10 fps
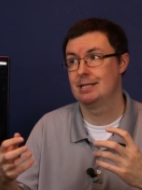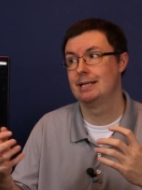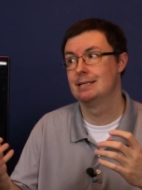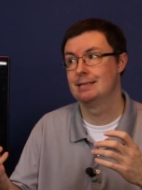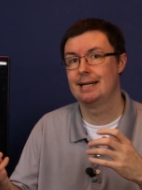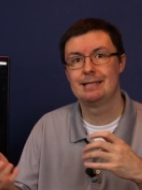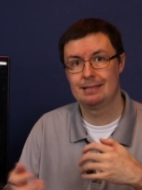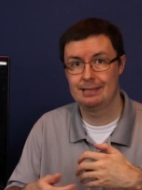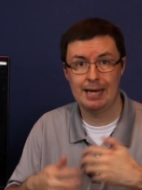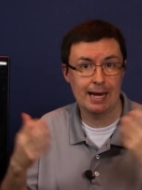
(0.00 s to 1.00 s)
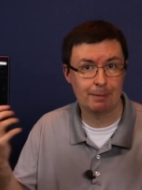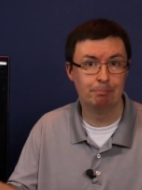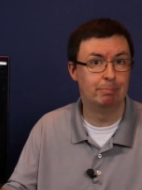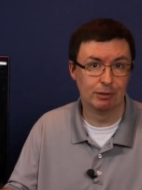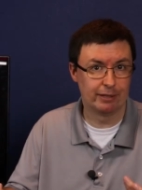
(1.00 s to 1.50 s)
He is a tech
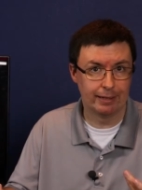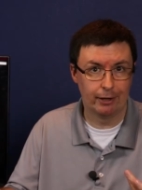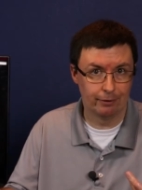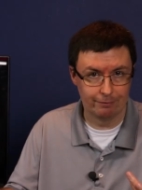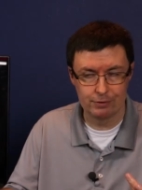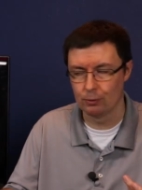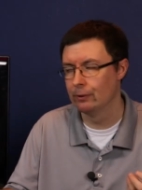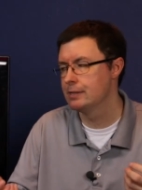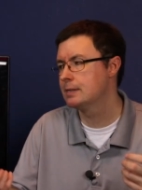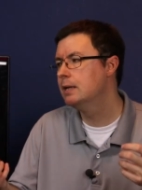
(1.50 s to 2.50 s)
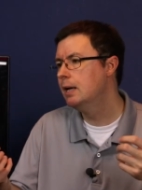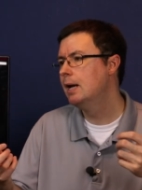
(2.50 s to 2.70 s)
billionaire of sorts.